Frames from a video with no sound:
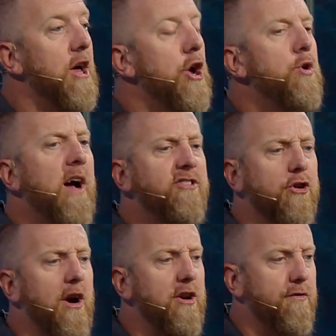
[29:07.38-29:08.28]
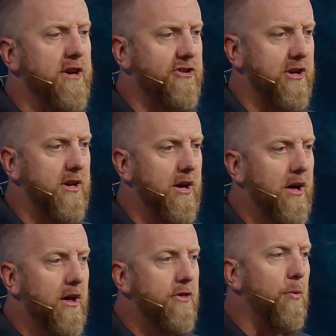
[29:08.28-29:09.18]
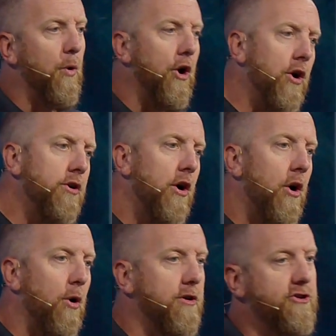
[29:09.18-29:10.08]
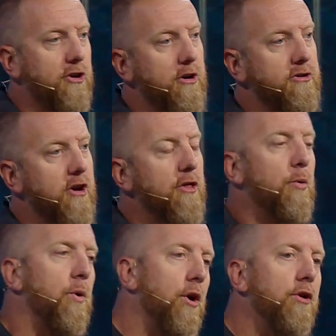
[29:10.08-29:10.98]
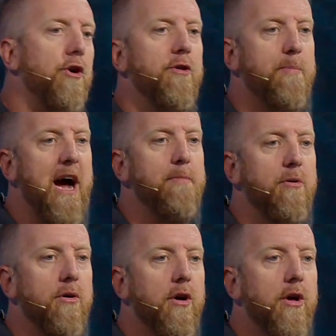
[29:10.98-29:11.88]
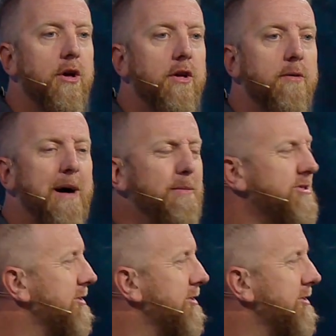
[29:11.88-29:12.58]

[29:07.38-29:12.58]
Who has a greater vision? The world or the church? The world or the Bible? The Bible says,